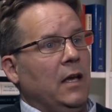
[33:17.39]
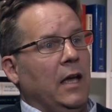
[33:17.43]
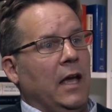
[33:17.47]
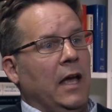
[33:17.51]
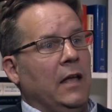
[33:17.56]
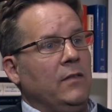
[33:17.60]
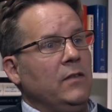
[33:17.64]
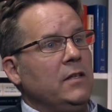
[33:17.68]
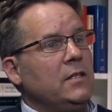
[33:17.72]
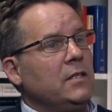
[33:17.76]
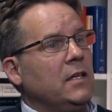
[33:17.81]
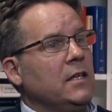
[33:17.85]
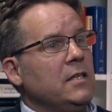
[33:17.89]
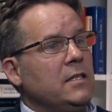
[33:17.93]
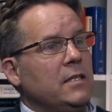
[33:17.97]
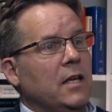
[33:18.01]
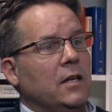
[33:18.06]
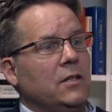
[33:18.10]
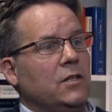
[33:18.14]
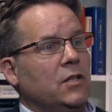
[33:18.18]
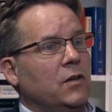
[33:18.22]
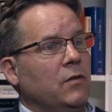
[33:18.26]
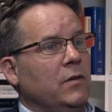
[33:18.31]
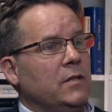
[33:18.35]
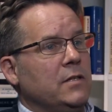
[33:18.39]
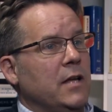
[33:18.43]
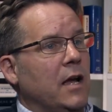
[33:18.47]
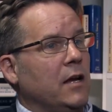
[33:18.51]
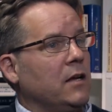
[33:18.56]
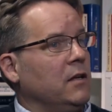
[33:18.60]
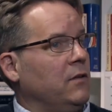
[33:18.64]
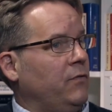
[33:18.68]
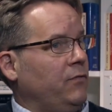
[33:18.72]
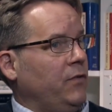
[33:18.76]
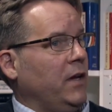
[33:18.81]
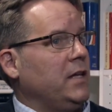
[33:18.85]
And this consent decree is not
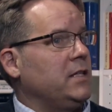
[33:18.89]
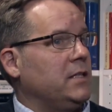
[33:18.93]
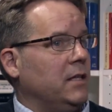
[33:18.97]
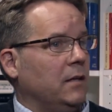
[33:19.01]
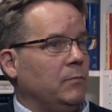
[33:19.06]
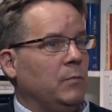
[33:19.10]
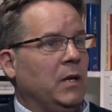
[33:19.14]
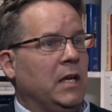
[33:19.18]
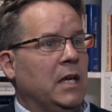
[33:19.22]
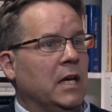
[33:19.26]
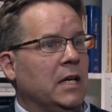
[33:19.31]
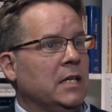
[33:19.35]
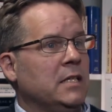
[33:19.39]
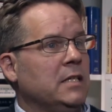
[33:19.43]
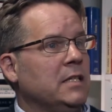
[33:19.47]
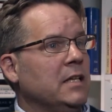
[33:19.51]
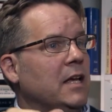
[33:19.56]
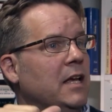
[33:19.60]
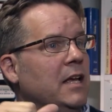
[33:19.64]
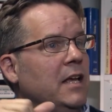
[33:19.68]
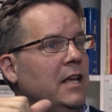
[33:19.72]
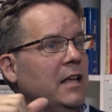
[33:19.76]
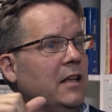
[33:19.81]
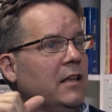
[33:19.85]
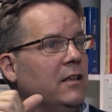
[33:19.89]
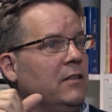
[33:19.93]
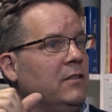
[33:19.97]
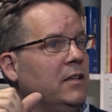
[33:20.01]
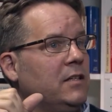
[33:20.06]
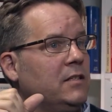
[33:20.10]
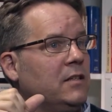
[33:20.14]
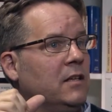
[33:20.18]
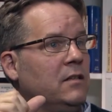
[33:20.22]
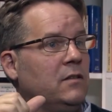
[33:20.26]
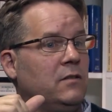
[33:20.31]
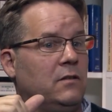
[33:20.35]
going to fix it, because
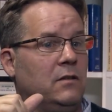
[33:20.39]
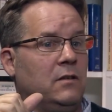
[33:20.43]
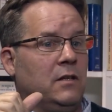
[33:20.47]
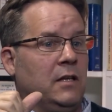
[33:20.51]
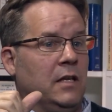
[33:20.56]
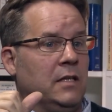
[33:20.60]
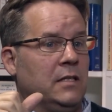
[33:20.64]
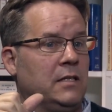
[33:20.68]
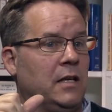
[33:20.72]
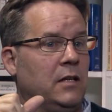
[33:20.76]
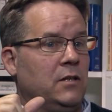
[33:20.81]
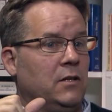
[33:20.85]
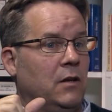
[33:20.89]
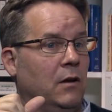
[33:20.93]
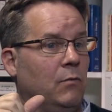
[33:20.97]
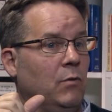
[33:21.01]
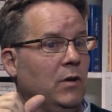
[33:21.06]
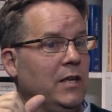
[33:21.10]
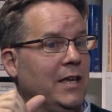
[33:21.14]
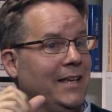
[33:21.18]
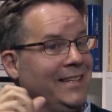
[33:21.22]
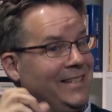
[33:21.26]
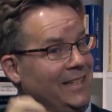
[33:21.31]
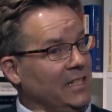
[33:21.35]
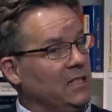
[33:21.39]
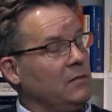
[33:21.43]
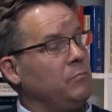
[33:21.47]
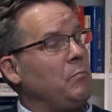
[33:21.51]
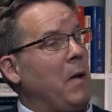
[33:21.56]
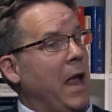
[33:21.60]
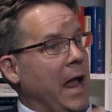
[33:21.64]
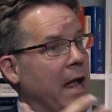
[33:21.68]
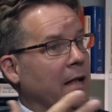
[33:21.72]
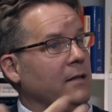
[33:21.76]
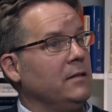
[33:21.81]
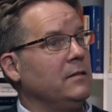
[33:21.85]
this consent decree really
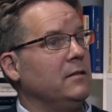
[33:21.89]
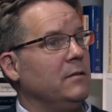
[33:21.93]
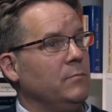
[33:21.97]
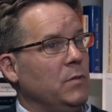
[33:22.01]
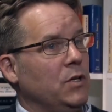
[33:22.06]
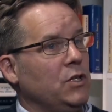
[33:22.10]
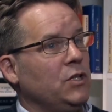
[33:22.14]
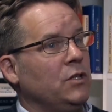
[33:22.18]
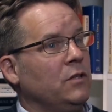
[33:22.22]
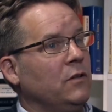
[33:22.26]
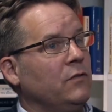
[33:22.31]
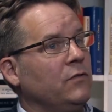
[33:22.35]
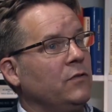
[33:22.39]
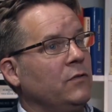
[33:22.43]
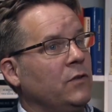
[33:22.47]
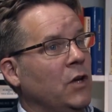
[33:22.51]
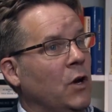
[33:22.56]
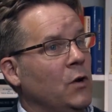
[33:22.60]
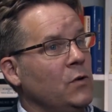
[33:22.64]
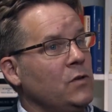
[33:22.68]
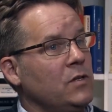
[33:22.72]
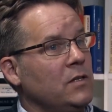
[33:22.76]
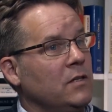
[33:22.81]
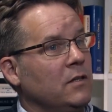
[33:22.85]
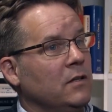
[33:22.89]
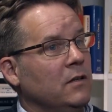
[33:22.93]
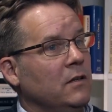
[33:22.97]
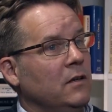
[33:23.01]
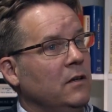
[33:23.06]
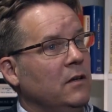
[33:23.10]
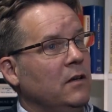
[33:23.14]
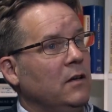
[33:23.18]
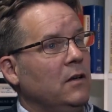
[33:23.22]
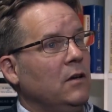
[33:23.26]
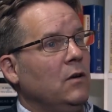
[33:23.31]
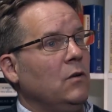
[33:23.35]
expands the mission of Coast,
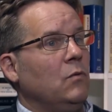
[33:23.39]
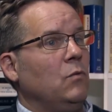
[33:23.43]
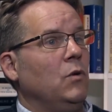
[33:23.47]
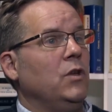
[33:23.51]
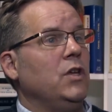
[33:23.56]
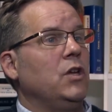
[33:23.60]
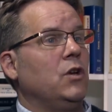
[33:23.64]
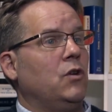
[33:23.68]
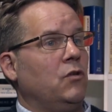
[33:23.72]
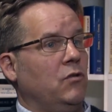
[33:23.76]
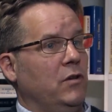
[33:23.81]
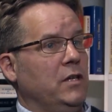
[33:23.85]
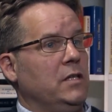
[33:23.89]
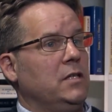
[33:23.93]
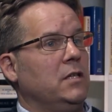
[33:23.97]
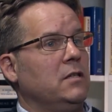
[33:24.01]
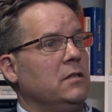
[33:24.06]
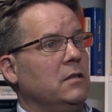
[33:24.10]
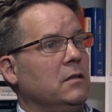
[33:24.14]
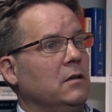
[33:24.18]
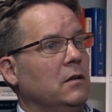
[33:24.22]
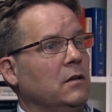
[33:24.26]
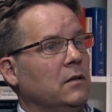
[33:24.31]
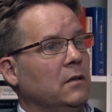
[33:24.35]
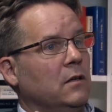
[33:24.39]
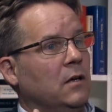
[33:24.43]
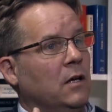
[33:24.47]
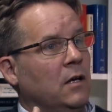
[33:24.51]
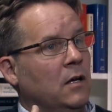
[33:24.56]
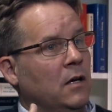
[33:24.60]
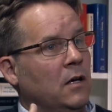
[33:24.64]
really increases the